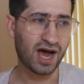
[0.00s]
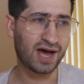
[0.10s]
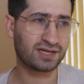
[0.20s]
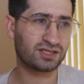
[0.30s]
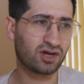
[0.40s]

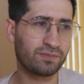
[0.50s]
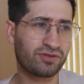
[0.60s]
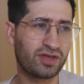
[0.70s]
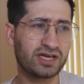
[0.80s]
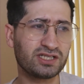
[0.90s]
And I'm
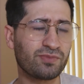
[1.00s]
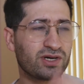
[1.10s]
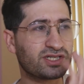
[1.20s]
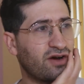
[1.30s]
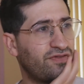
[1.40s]
thinking to
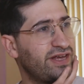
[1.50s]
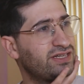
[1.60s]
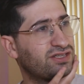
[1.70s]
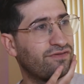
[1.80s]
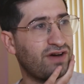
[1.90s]
myself,
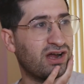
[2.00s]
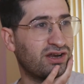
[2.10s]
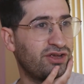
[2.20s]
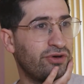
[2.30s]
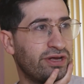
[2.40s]
is there
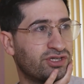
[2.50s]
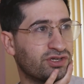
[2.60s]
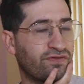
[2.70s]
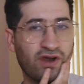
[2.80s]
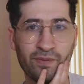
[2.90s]
value in
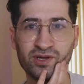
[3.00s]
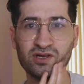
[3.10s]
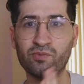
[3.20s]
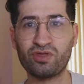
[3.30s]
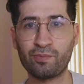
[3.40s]
just flipping
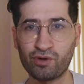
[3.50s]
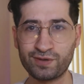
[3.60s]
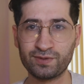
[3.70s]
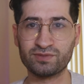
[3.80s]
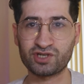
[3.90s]
them when the
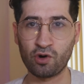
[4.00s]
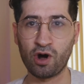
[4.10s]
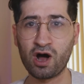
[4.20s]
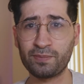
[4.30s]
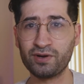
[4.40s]
premiums go
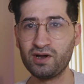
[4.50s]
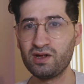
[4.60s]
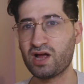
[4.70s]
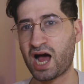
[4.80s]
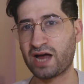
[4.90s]
up?
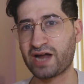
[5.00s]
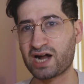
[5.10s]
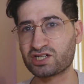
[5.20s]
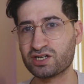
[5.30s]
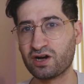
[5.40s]
And
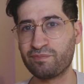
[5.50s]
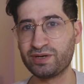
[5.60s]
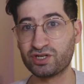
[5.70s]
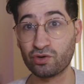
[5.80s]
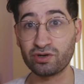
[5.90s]
actually, I've
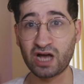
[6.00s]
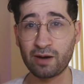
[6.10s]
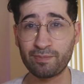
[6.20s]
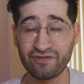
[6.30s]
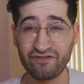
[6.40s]
been doing
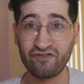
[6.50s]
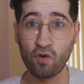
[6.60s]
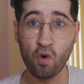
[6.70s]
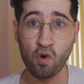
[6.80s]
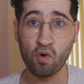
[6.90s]
that
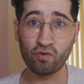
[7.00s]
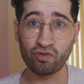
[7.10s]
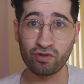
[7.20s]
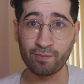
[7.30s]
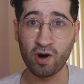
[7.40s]
before
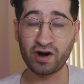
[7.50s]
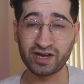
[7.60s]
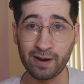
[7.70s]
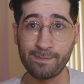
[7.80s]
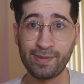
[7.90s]
the
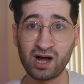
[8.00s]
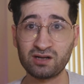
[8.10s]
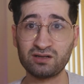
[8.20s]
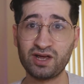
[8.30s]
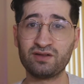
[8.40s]
market
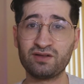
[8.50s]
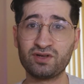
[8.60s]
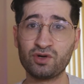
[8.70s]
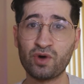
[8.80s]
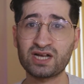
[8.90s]
bell in
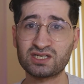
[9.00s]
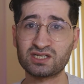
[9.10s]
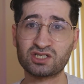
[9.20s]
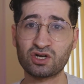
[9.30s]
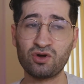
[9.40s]
the
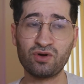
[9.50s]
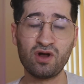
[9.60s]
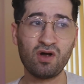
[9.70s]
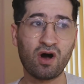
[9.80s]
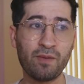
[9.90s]
US.
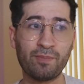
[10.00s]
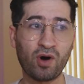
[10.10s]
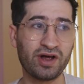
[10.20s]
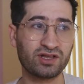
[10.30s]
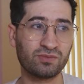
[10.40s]
So I'm
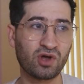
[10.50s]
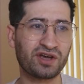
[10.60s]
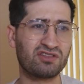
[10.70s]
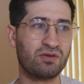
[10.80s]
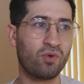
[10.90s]
buying them
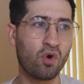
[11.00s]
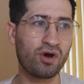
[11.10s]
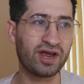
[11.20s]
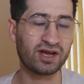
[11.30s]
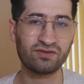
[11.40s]
like in the
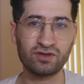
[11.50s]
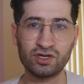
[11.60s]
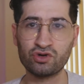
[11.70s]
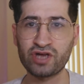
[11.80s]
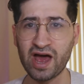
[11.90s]
morning in
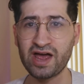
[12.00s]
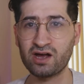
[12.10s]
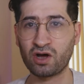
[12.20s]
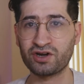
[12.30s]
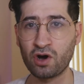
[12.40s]
the UK
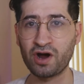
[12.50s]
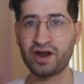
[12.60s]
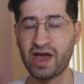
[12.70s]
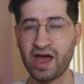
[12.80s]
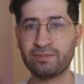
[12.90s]
at like 9
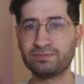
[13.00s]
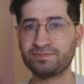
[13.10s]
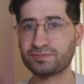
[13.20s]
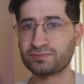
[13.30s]
a.m,